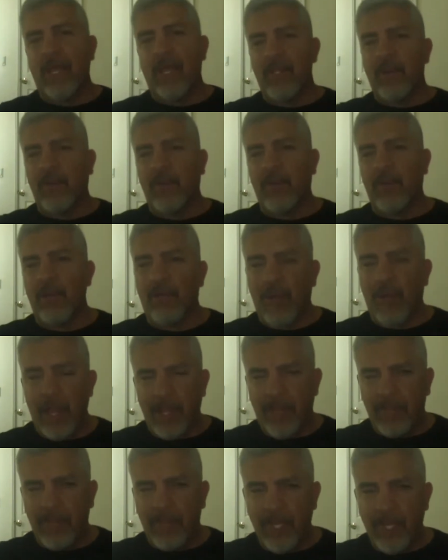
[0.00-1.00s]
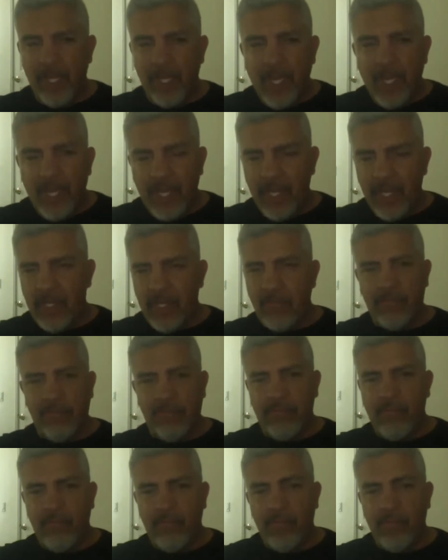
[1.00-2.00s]
in the crib, right?
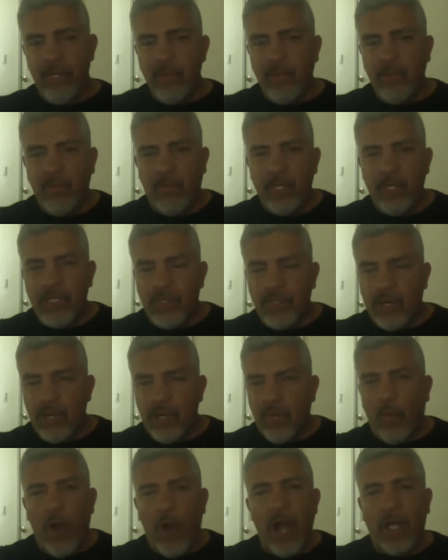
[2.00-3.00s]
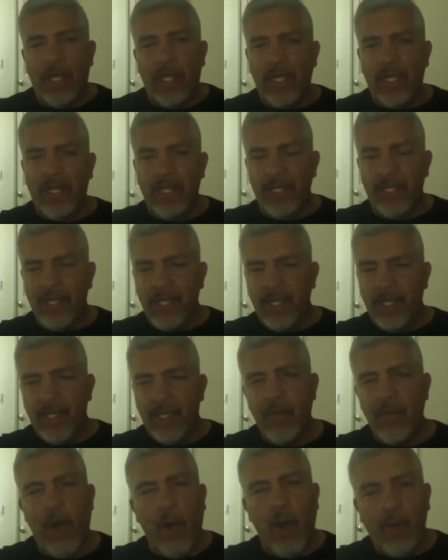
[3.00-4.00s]
And when he started walking,
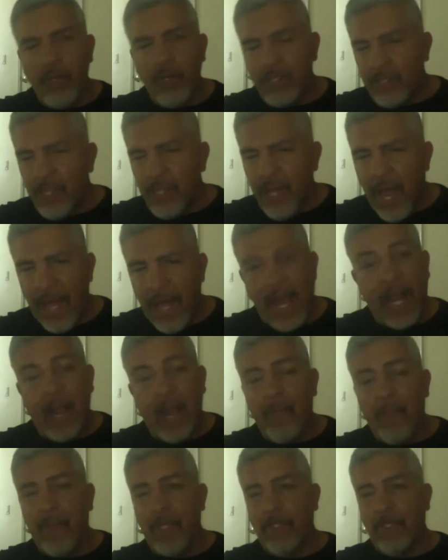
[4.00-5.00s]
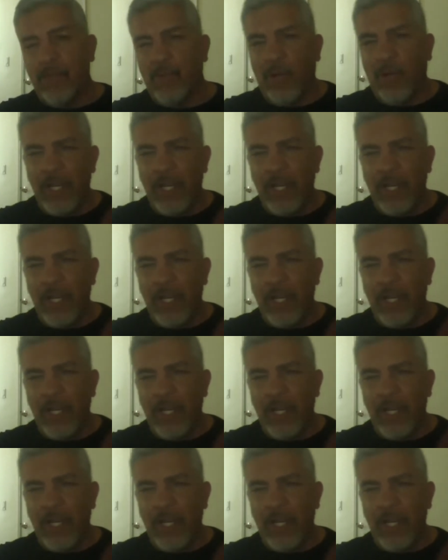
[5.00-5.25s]
he always, and I got pictures.